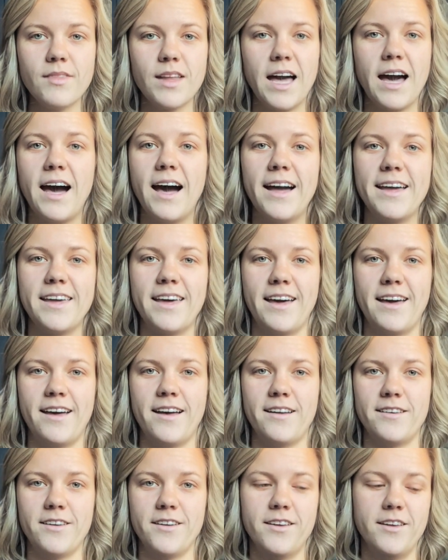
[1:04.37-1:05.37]
I
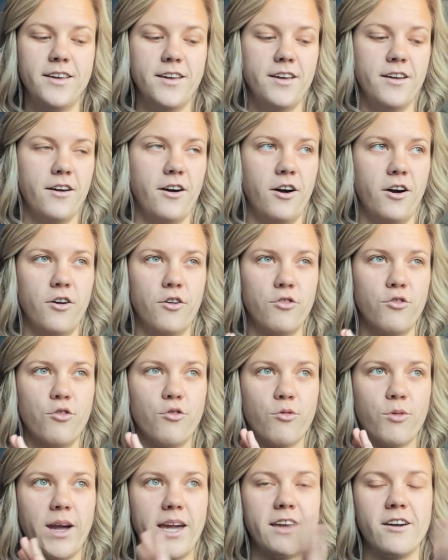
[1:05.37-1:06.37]
had a
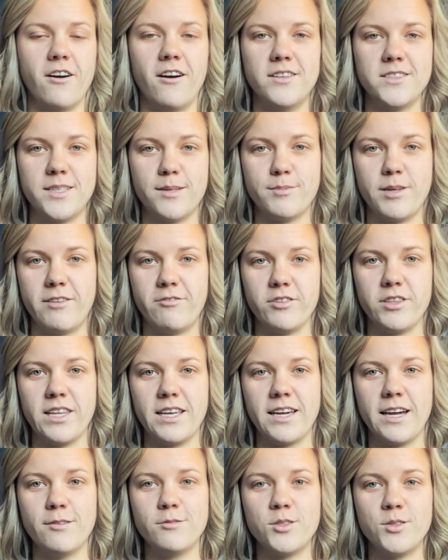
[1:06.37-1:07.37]
great concept,
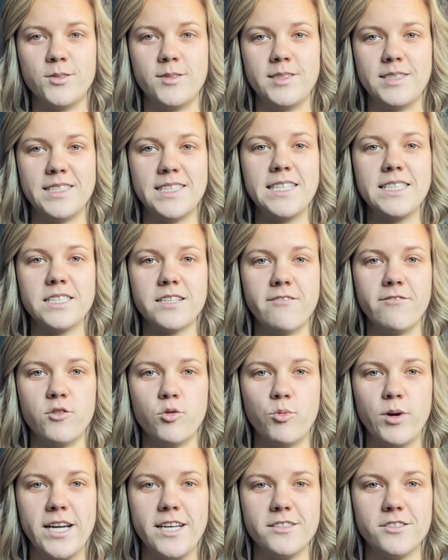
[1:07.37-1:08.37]
everything. I was doing Season of the
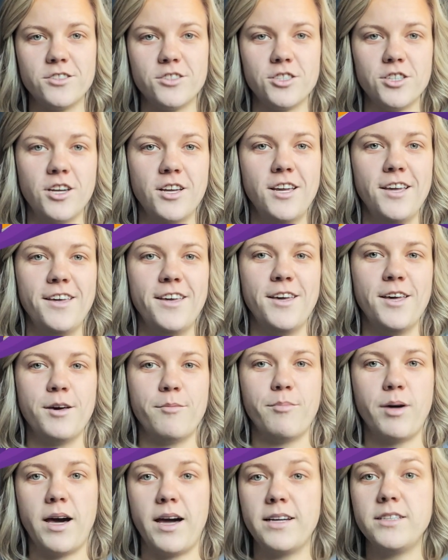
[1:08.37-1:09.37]
Witch
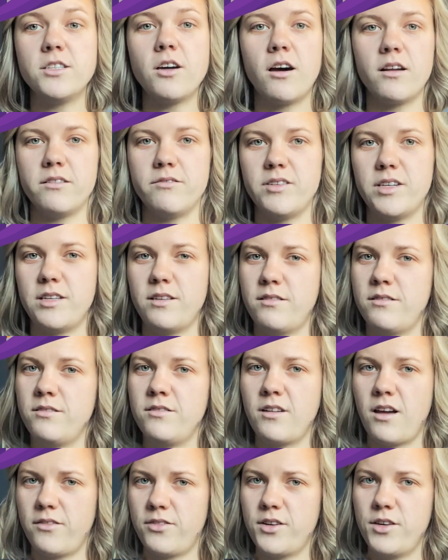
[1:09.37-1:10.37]
by Donovan,
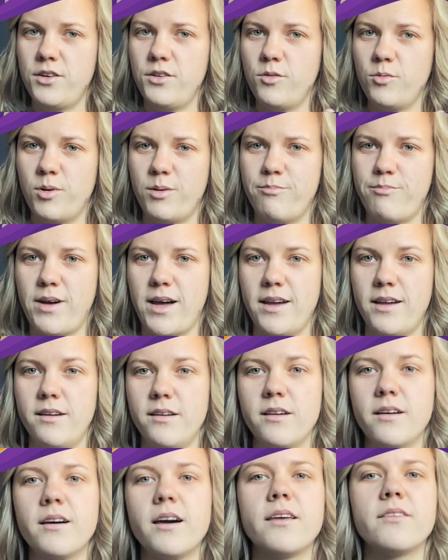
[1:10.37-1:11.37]
not the new one by,
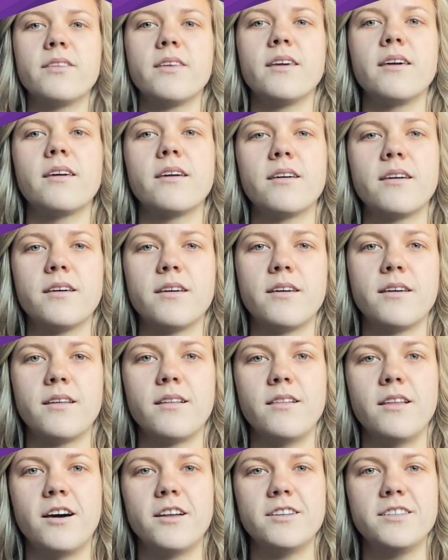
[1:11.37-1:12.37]
I think,
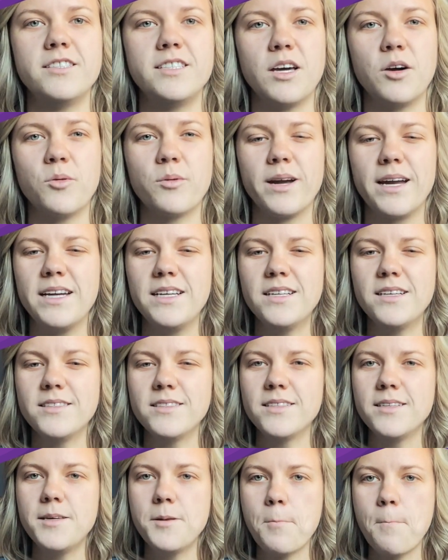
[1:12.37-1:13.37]
Lana Del Rey does
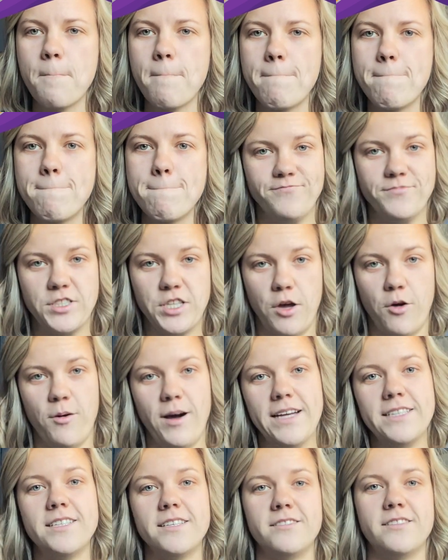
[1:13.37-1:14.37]
it? So
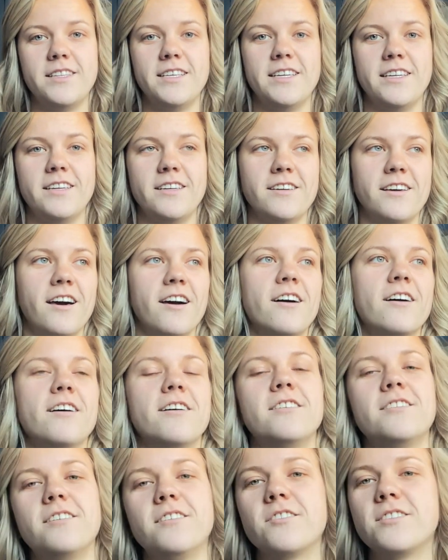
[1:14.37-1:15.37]
I did the
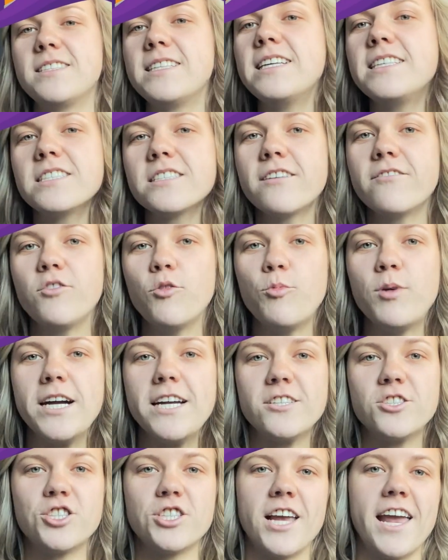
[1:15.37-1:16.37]
Season of the
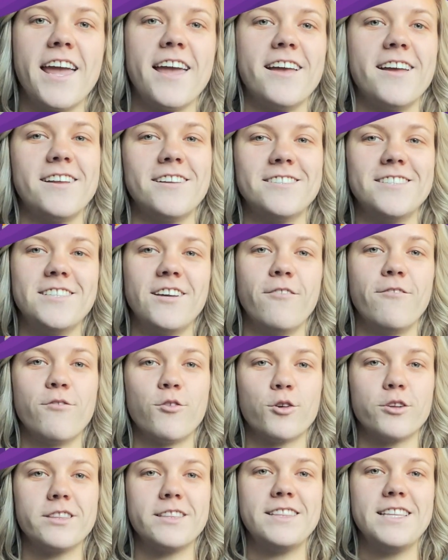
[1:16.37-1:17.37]
Witch, and
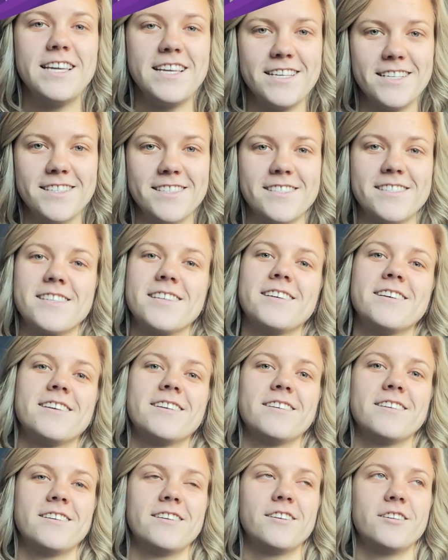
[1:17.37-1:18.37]
for this
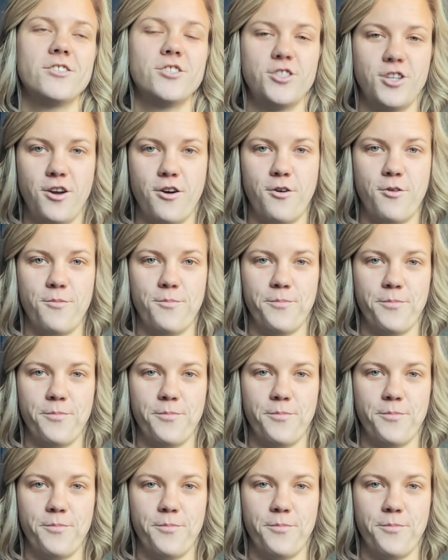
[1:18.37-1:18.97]
show,